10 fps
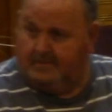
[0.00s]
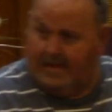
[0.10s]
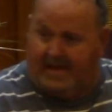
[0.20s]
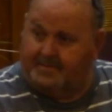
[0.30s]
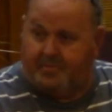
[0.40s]

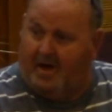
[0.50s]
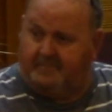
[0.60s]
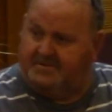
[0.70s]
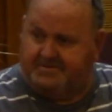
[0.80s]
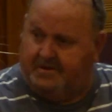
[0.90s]
I can
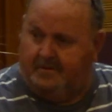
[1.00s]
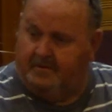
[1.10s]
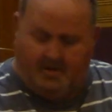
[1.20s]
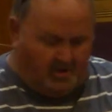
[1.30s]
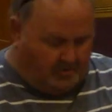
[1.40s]
promise you
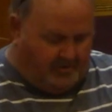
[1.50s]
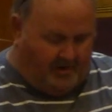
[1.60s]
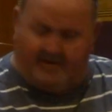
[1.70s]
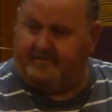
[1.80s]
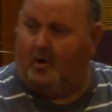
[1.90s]

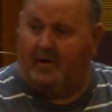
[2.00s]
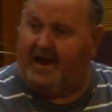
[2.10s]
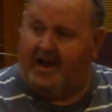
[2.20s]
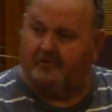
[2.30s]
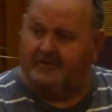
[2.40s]
there are no
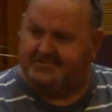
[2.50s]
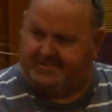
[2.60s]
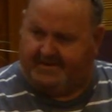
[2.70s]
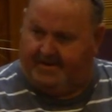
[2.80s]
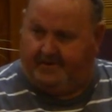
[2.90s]
errors
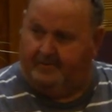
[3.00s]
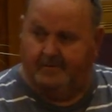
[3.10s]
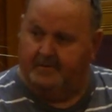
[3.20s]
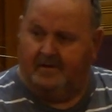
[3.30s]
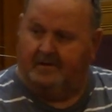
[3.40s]
in here.
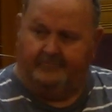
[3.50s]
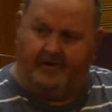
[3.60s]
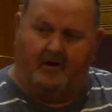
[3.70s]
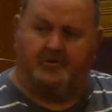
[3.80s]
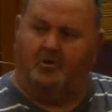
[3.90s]

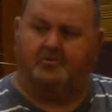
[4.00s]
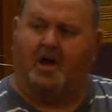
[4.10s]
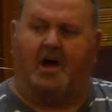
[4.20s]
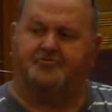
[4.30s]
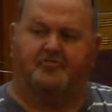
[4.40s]
There are no
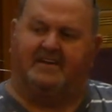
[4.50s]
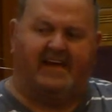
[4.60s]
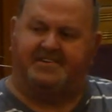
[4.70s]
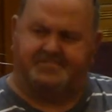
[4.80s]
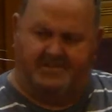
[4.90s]

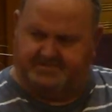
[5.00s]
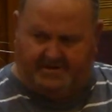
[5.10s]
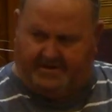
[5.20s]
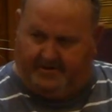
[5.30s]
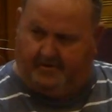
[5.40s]
contradictions
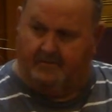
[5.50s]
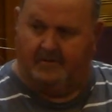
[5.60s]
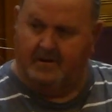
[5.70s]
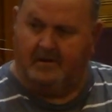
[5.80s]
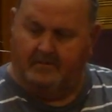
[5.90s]
in here.
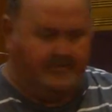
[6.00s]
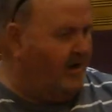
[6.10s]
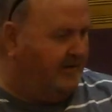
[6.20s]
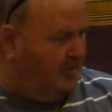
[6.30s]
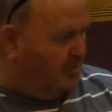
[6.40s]
There
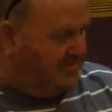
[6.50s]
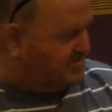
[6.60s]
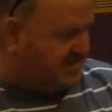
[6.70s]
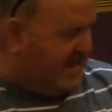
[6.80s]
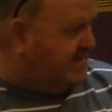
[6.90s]
are no
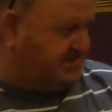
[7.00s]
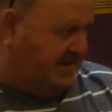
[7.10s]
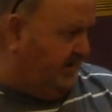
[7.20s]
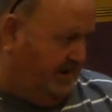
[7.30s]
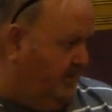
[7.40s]
mistakes
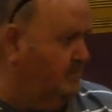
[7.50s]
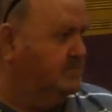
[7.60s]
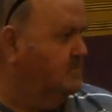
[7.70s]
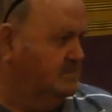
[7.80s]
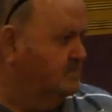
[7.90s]
in here.
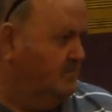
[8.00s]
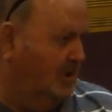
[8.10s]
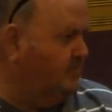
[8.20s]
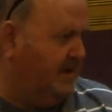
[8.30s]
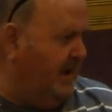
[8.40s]

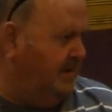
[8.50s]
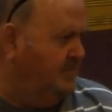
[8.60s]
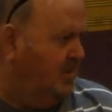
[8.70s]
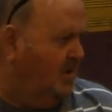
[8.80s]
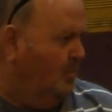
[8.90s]
Okay?
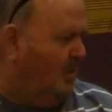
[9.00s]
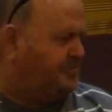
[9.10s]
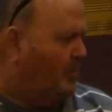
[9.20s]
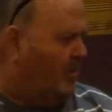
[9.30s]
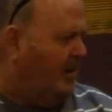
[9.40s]
What
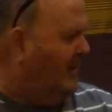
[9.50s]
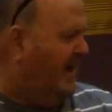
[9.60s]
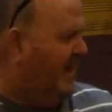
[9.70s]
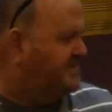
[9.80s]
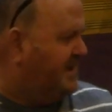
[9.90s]
the world
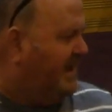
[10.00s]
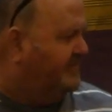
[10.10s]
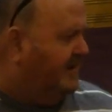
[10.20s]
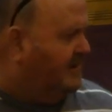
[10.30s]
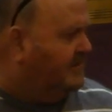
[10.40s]
has out
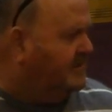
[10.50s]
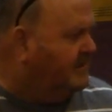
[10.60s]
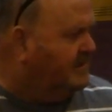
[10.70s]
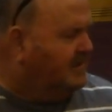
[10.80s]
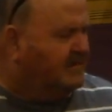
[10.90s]
there
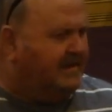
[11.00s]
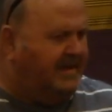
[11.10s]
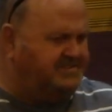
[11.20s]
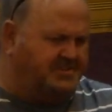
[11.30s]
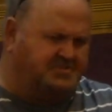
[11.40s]

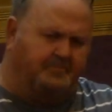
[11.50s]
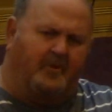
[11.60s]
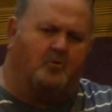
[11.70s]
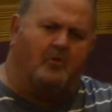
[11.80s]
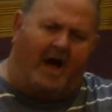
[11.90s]
is it's a
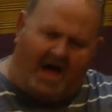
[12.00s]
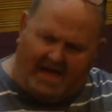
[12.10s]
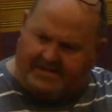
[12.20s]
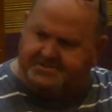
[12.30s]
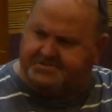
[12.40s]

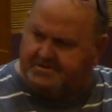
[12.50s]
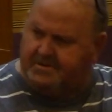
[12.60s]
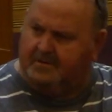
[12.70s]
mirage.